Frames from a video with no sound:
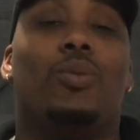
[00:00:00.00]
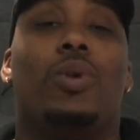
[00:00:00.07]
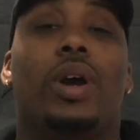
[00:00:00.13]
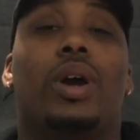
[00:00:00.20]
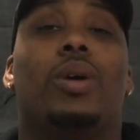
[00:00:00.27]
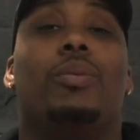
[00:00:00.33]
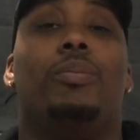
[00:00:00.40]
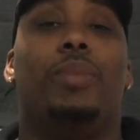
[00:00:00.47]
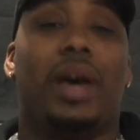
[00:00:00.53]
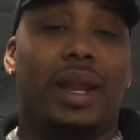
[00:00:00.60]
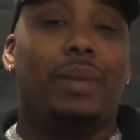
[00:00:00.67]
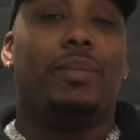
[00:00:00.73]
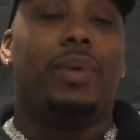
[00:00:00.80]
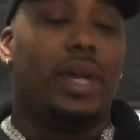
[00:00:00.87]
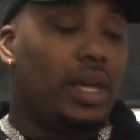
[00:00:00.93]
well
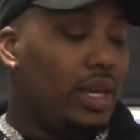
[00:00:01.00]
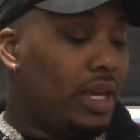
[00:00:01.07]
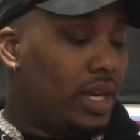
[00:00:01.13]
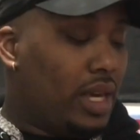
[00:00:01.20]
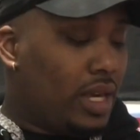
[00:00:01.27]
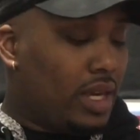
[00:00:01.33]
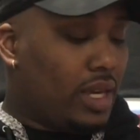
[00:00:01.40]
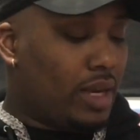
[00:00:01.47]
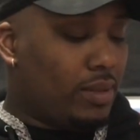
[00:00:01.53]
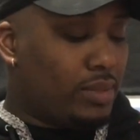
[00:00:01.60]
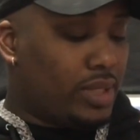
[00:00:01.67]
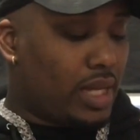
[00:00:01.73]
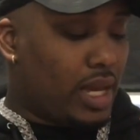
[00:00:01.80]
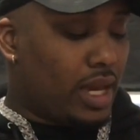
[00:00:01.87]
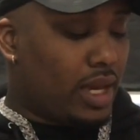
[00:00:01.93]
better be. You know what
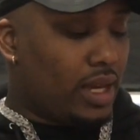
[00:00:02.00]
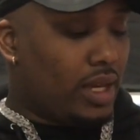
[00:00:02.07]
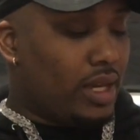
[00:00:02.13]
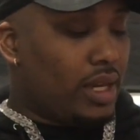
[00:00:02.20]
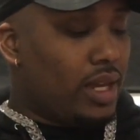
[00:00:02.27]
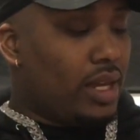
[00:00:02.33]
I'm saying?